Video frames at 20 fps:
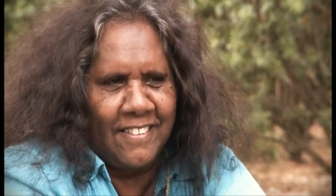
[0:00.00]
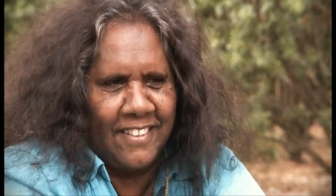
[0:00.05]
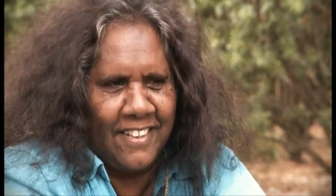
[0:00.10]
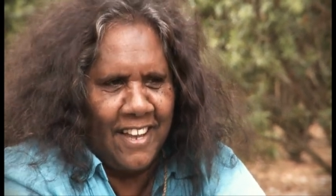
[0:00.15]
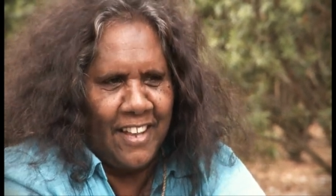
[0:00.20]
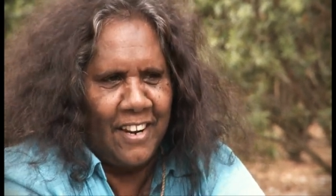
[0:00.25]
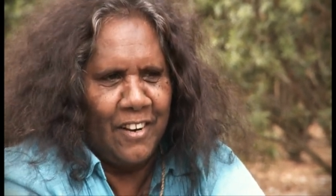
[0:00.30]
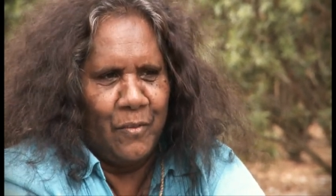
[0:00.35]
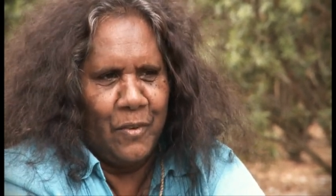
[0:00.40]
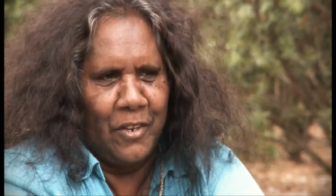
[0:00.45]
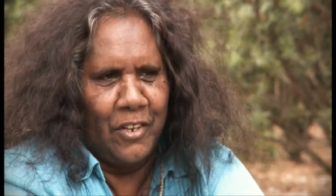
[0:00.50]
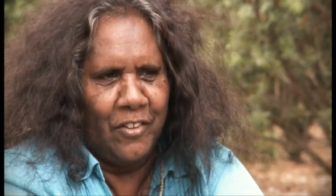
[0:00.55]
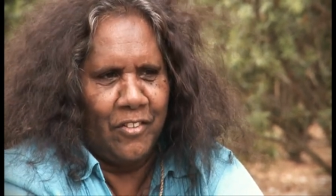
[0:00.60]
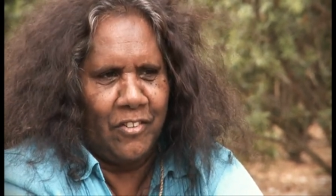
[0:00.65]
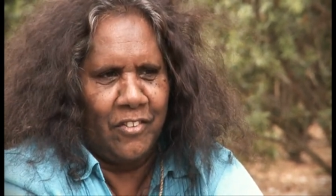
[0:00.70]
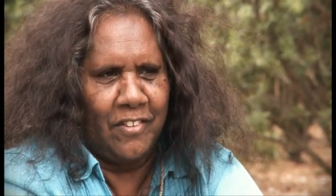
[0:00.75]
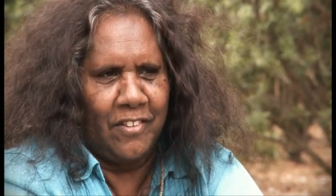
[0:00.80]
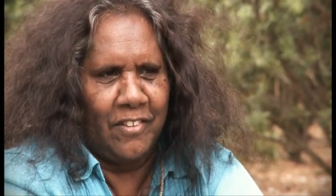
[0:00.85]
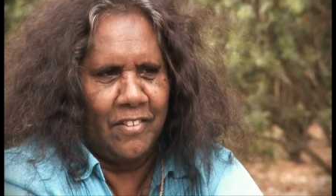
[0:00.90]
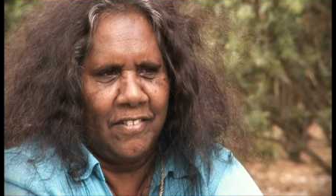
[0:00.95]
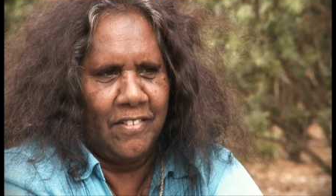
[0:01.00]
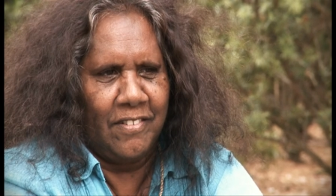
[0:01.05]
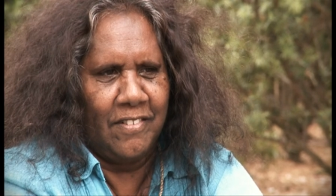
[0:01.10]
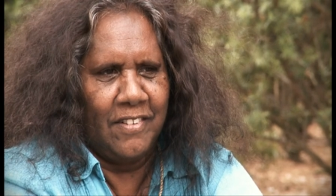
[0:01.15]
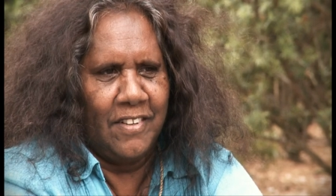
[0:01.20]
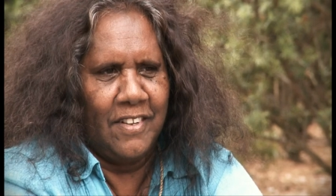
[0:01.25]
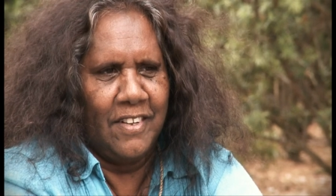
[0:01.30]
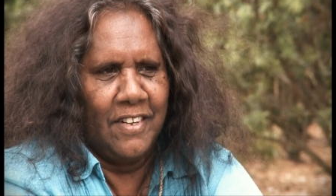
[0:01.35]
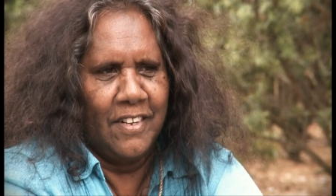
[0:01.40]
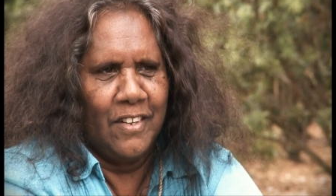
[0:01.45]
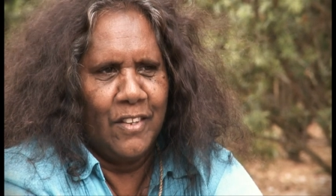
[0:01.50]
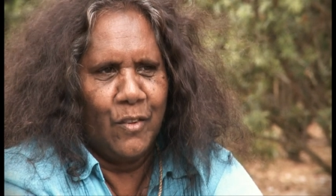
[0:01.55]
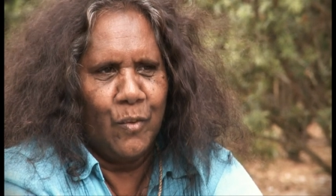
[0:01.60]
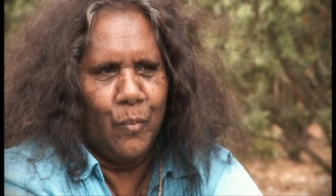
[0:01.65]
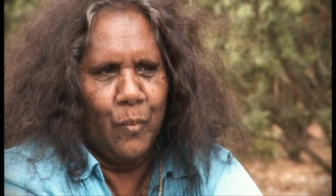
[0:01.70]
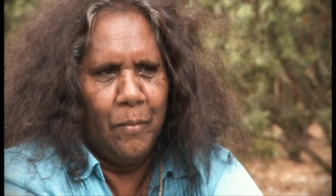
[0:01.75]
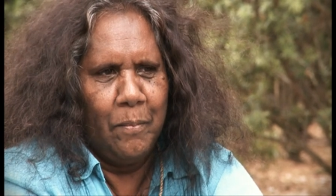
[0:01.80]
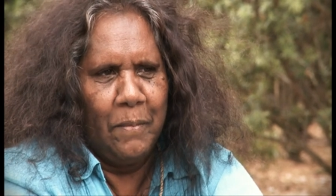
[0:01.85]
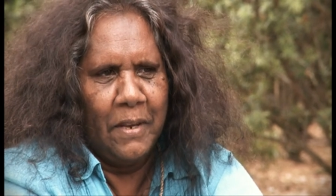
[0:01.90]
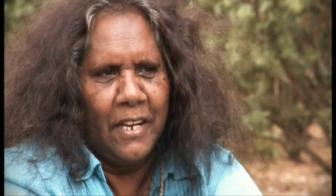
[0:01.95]
colour we used to
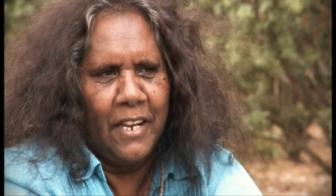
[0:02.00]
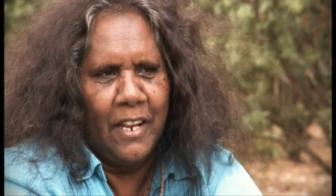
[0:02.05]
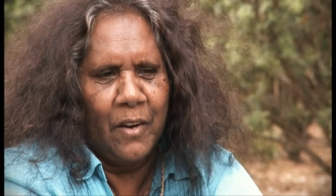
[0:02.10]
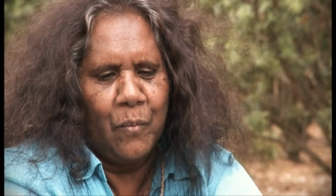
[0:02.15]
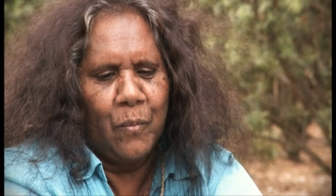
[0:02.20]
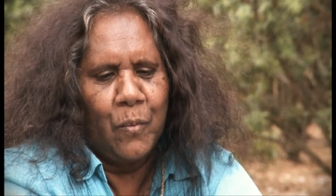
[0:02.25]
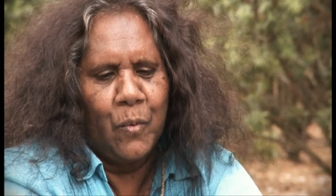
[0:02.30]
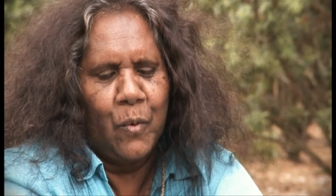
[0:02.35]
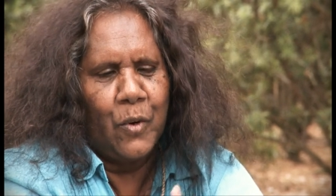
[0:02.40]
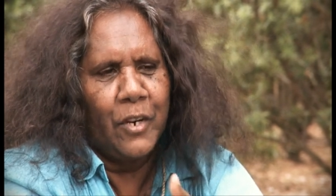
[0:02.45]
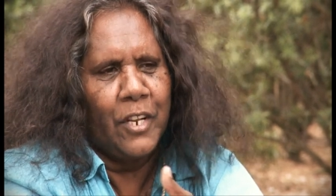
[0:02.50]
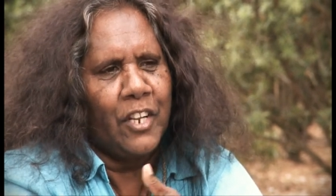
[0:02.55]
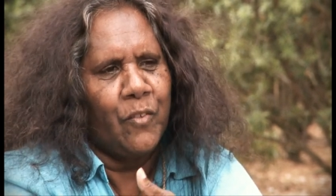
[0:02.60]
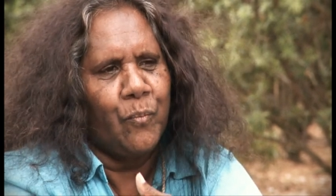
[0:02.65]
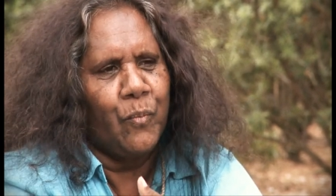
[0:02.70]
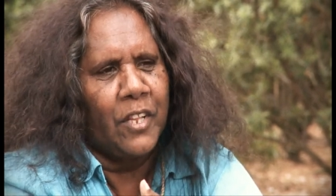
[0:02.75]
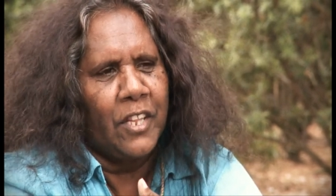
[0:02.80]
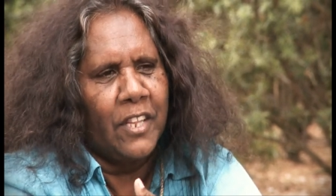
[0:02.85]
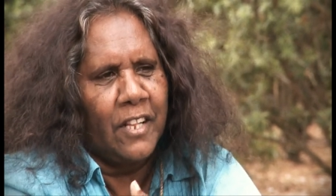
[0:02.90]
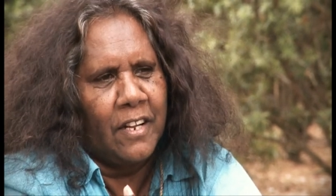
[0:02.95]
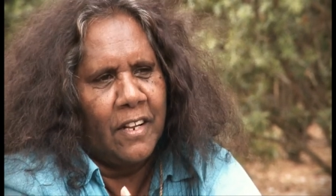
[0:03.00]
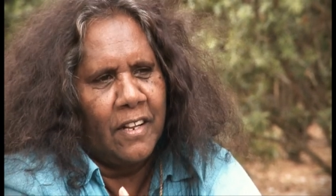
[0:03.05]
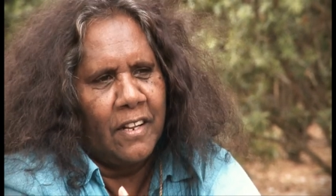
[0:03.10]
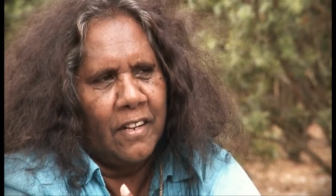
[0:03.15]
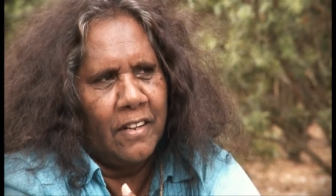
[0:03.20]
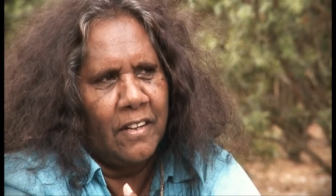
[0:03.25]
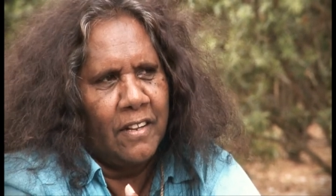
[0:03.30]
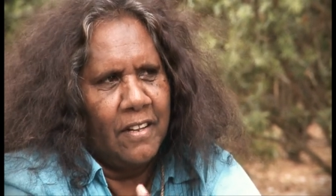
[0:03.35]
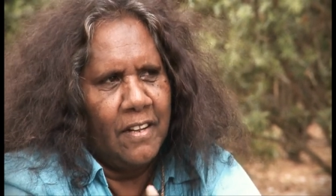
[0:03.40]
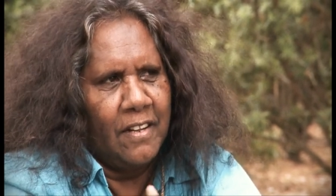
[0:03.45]
swim in that water. It was a uh,